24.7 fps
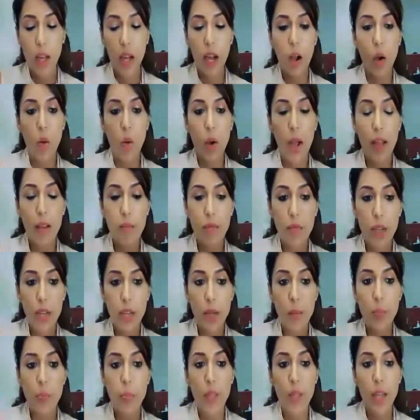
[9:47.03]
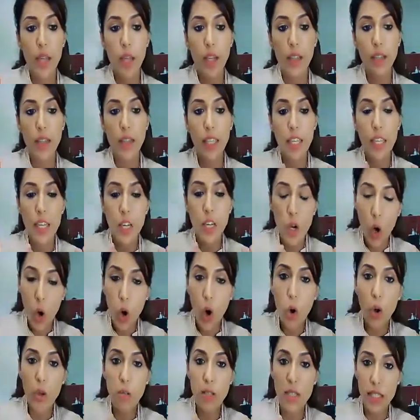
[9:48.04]
However, the
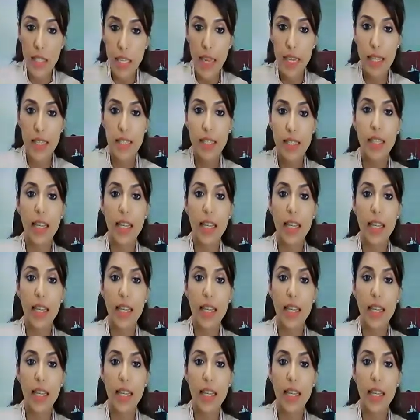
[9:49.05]
law states